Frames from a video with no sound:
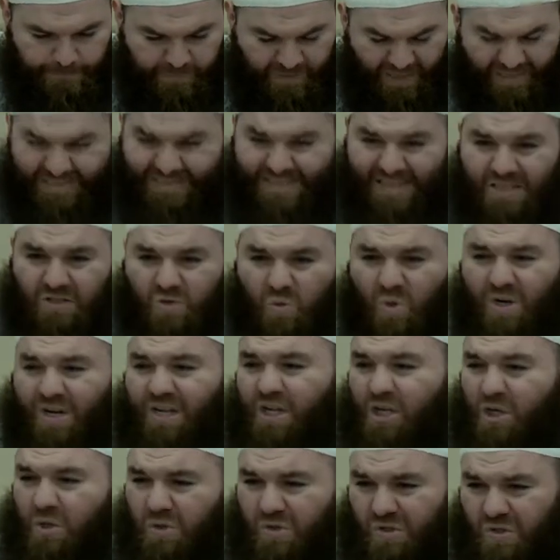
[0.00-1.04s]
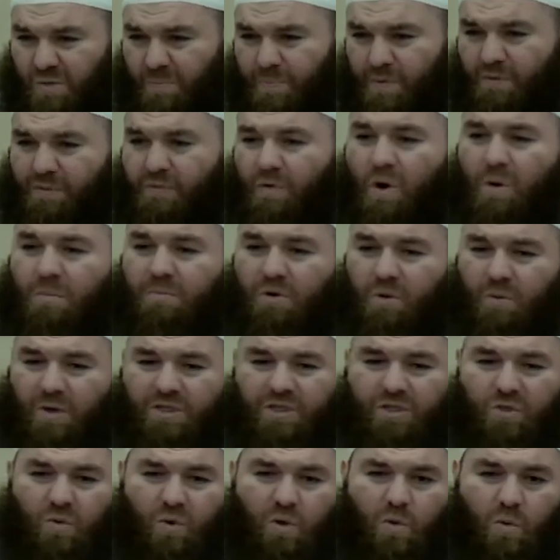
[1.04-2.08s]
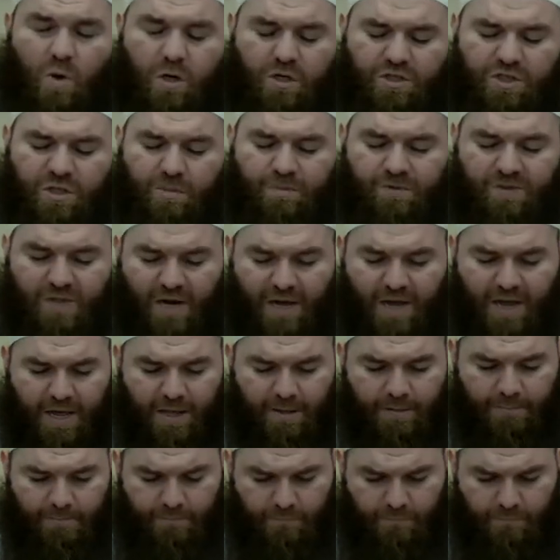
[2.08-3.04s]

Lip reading: It says when he used to perform the ritual worship, salah,